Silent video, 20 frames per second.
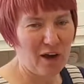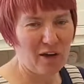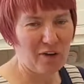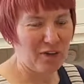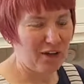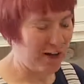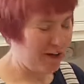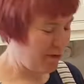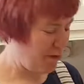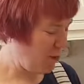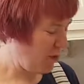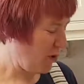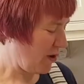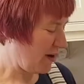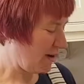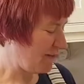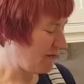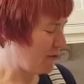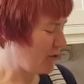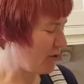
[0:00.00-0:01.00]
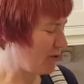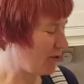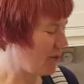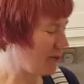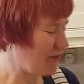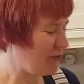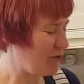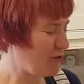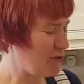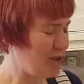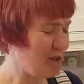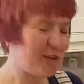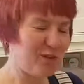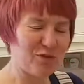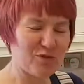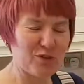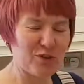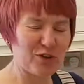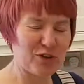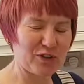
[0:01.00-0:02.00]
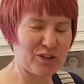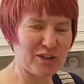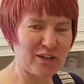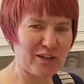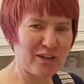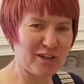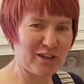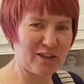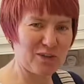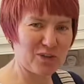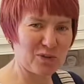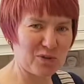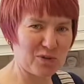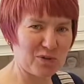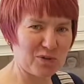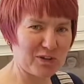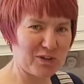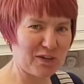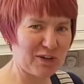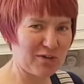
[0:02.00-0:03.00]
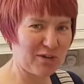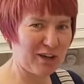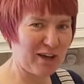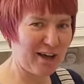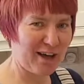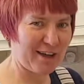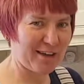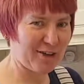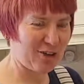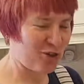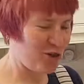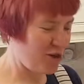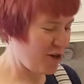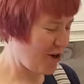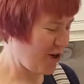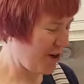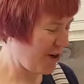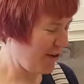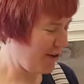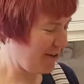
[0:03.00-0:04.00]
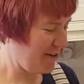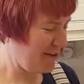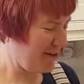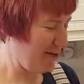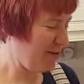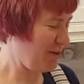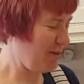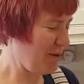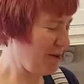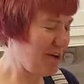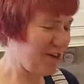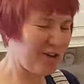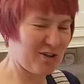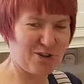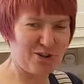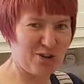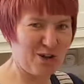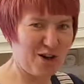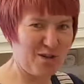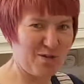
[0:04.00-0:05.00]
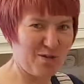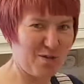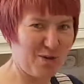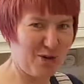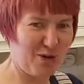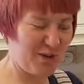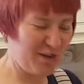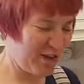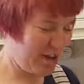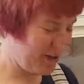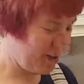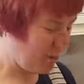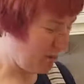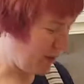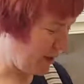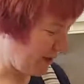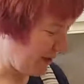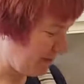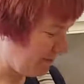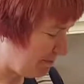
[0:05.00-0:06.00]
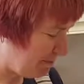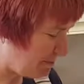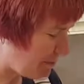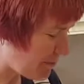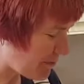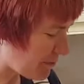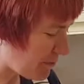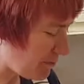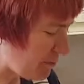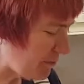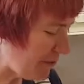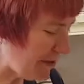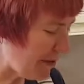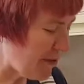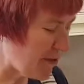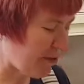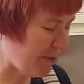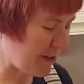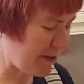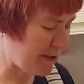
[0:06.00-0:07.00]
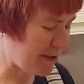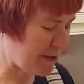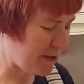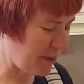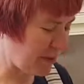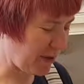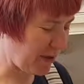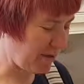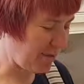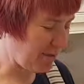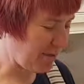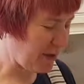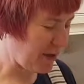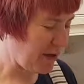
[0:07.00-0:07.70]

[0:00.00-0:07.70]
And then what I've done, I've transferred it into a sterilised jar. It'll make a jar about this big, the recipe.